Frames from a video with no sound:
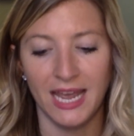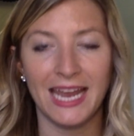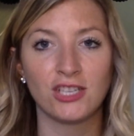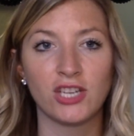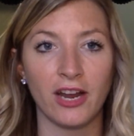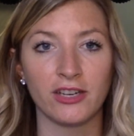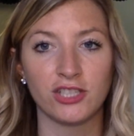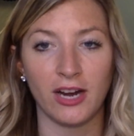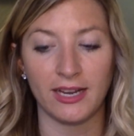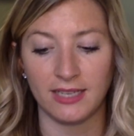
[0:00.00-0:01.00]
Each
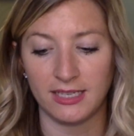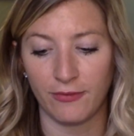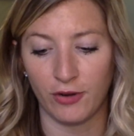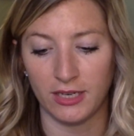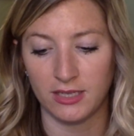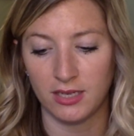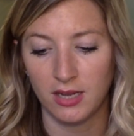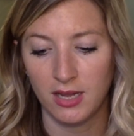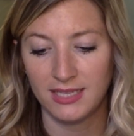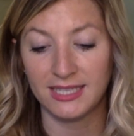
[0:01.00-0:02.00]
character has a different
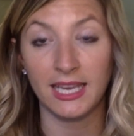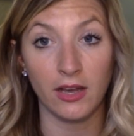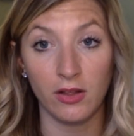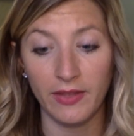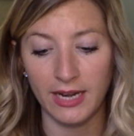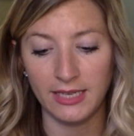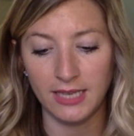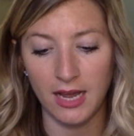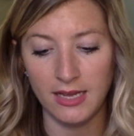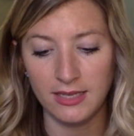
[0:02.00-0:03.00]
skill that it
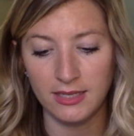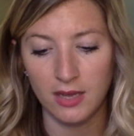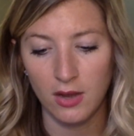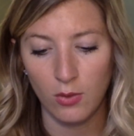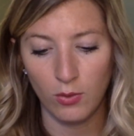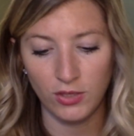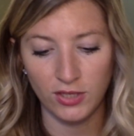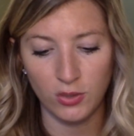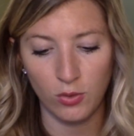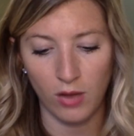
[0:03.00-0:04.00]
does, which is cool.